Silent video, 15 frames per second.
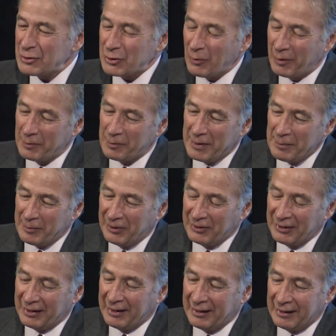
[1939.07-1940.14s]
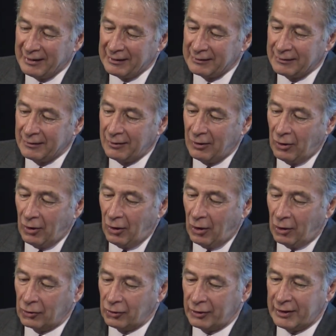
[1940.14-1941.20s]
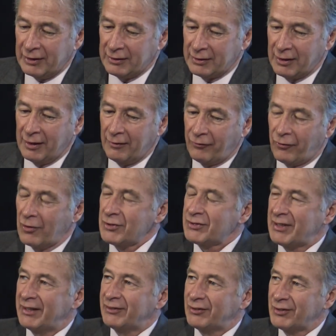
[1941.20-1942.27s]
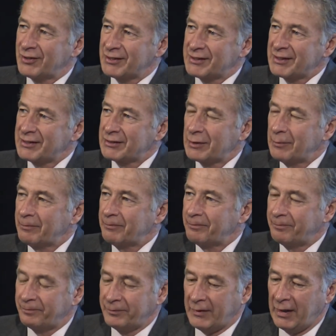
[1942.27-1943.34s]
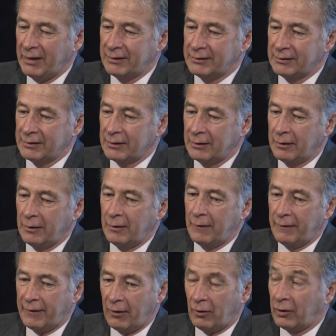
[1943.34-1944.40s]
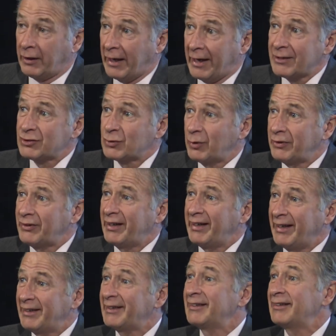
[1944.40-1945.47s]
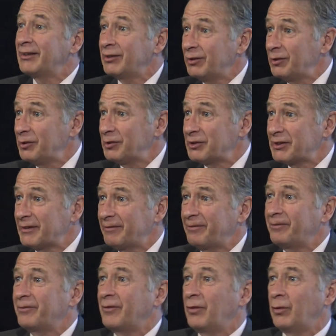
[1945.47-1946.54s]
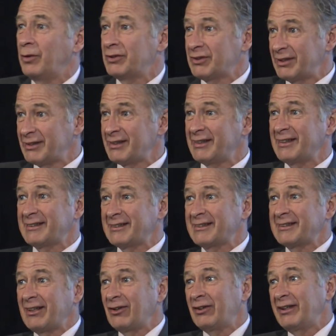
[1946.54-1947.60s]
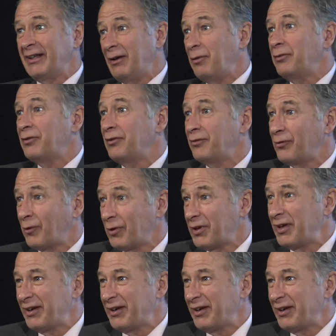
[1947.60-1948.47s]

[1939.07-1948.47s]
so when people uh, are looking to first enter the system and they'll catch what they get in the news, which mm. isn't necessarily helpful for